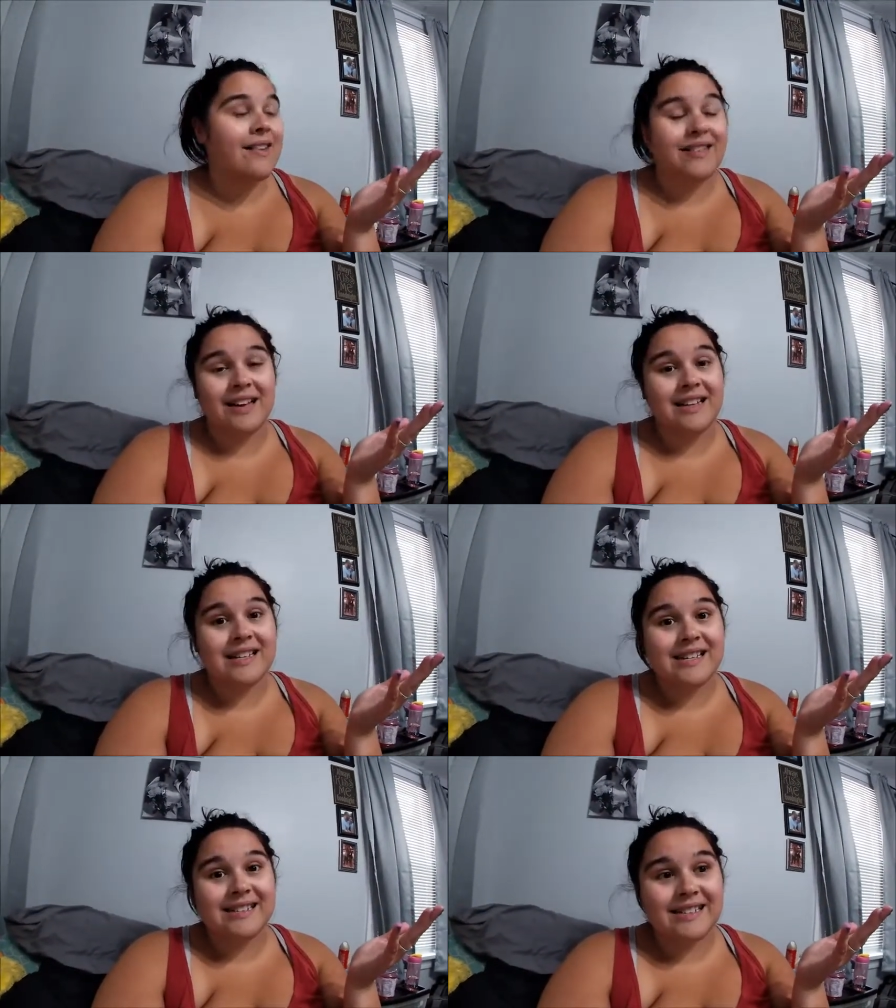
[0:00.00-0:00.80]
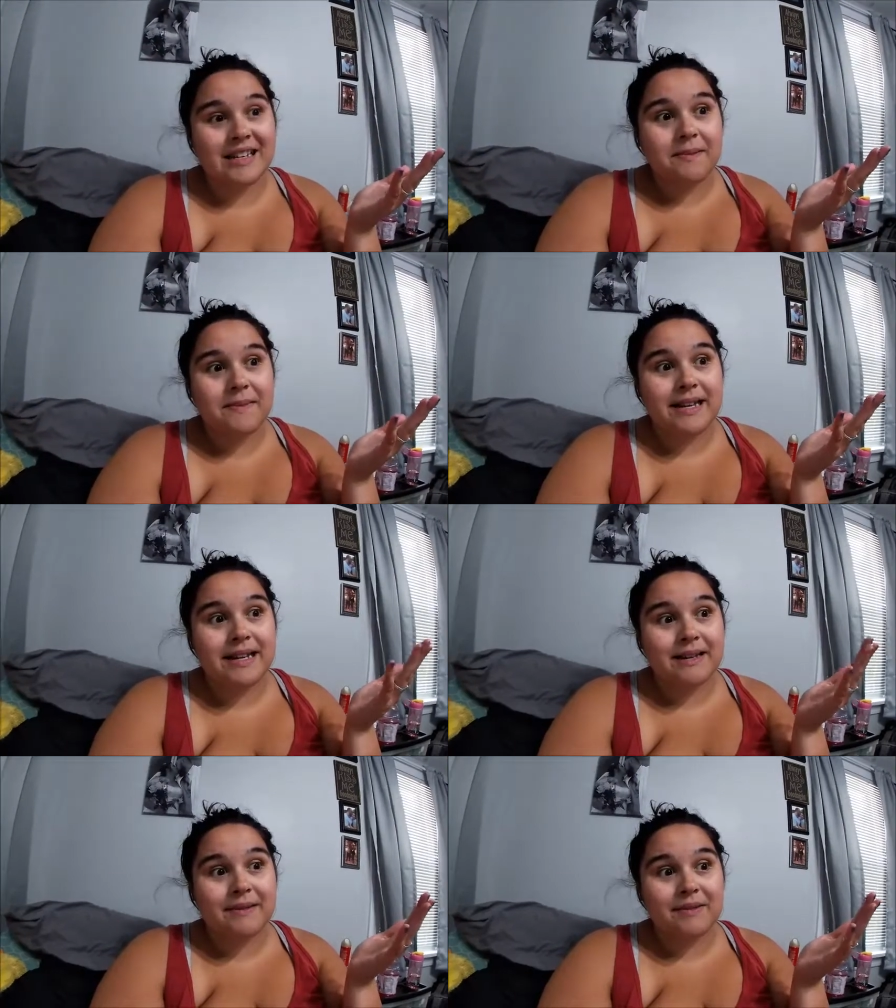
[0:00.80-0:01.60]
and then it's gonna
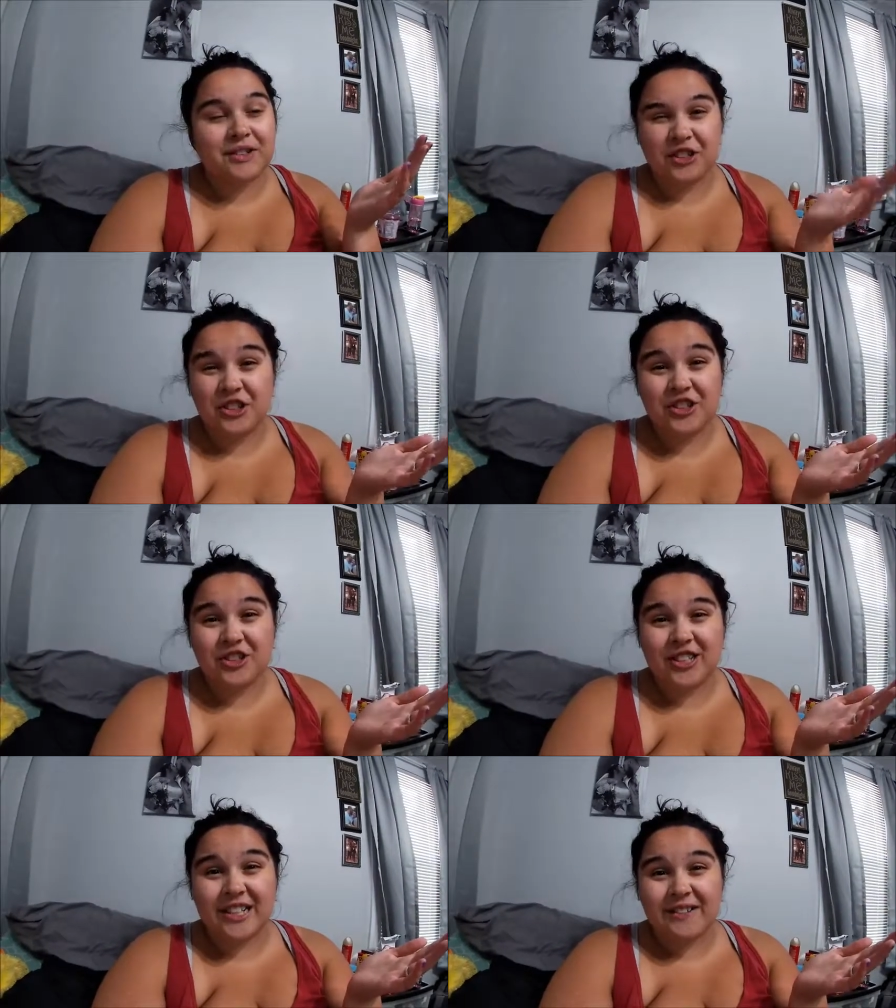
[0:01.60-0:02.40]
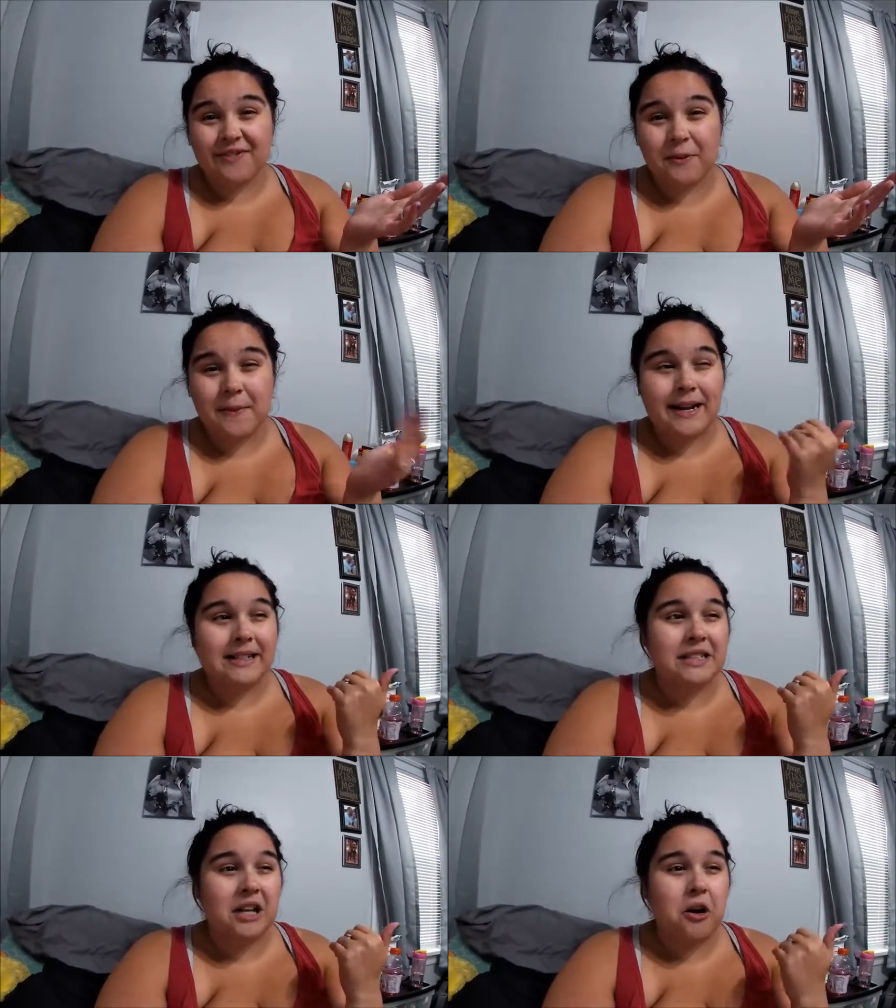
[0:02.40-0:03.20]
be surgery for me
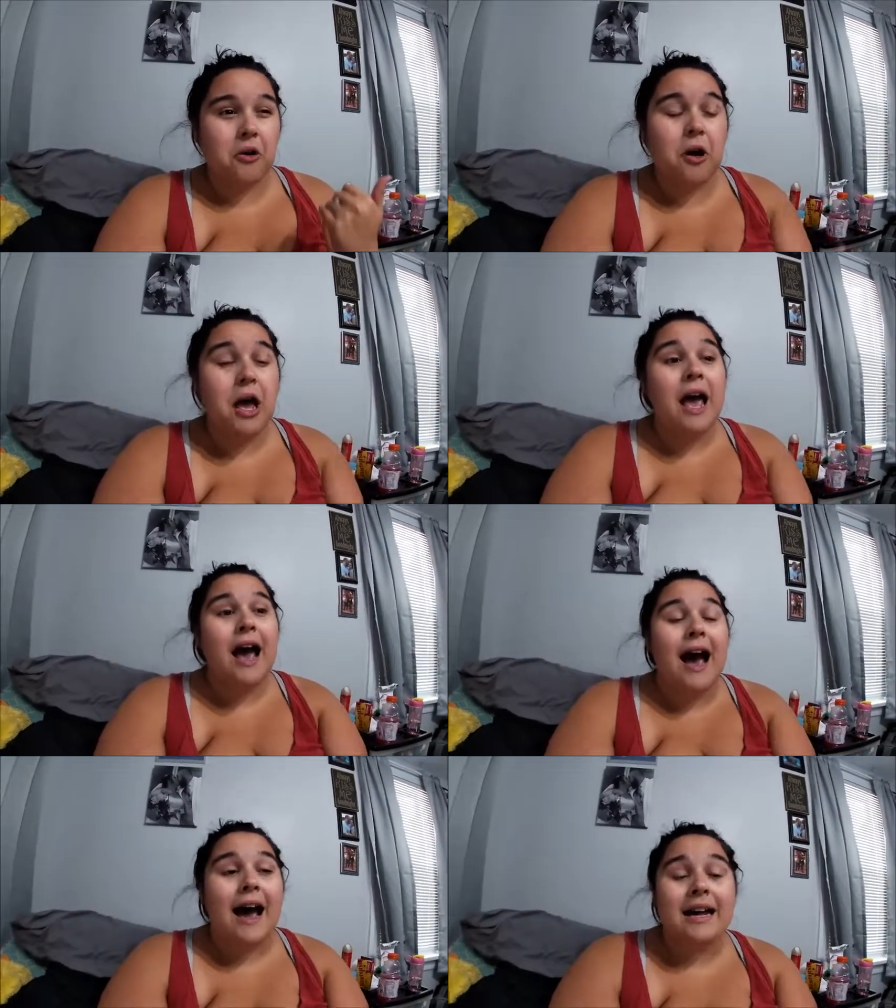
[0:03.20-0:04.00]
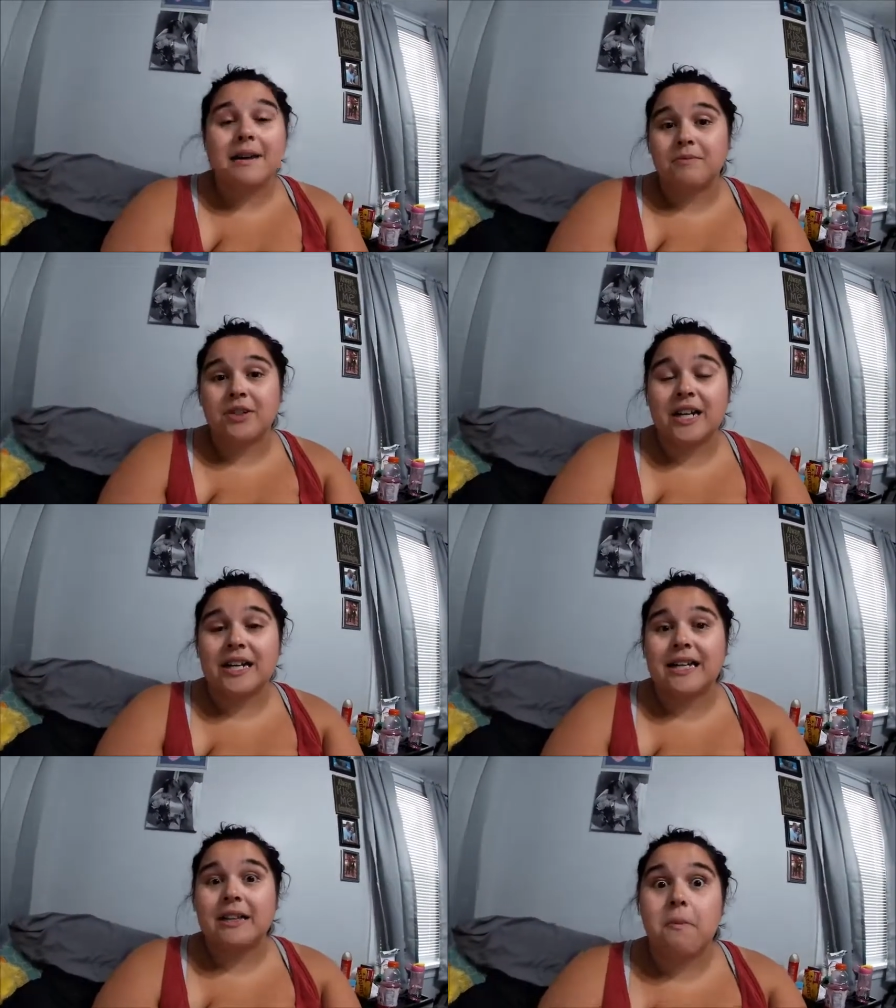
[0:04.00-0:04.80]
so I am trying
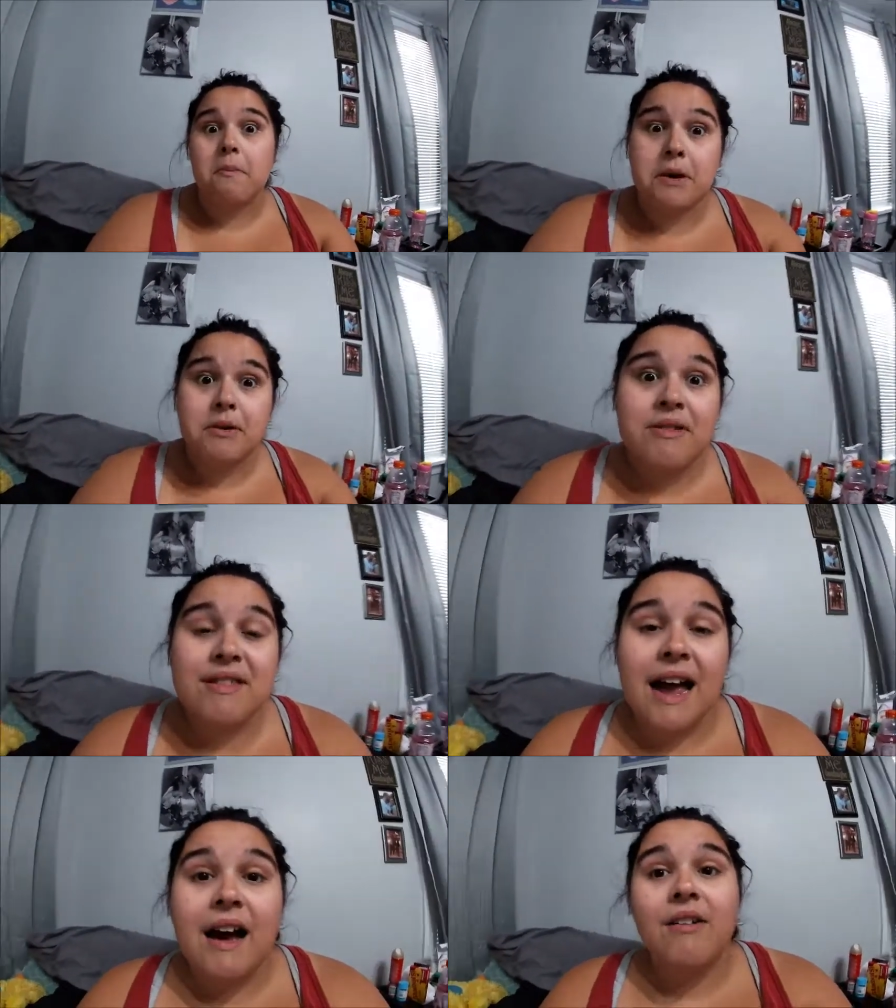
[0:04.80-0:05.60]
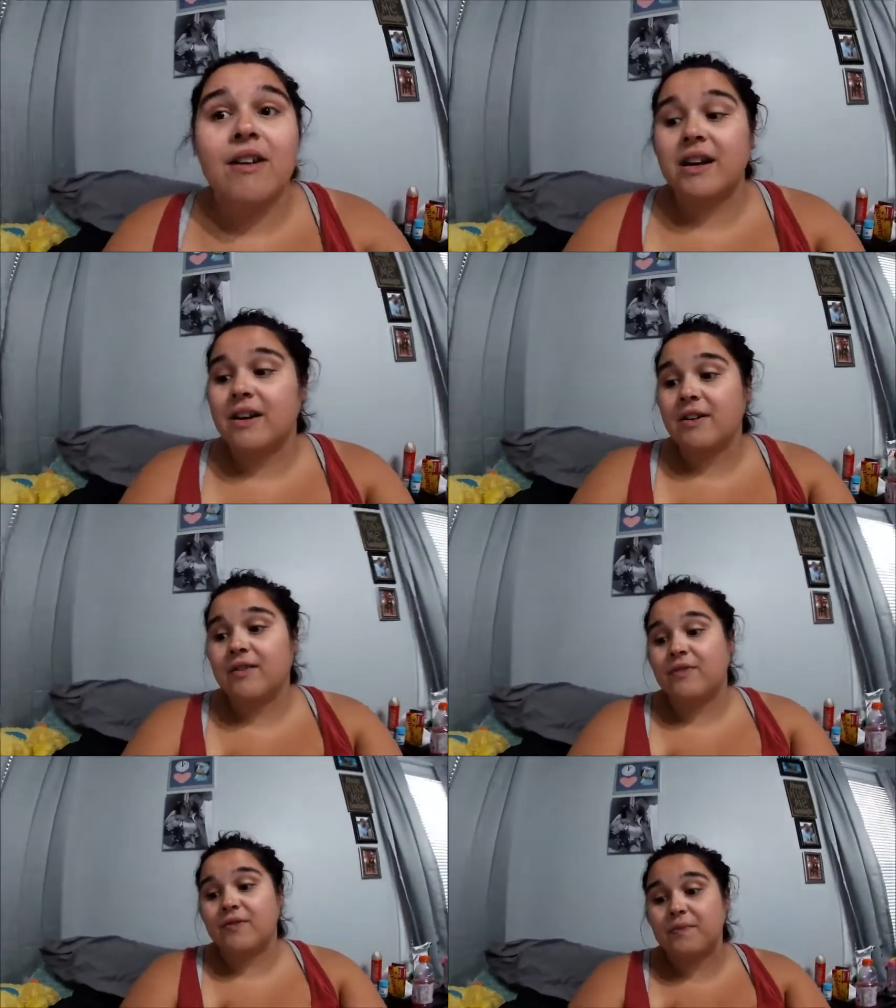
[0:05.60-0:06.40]
to get the most out of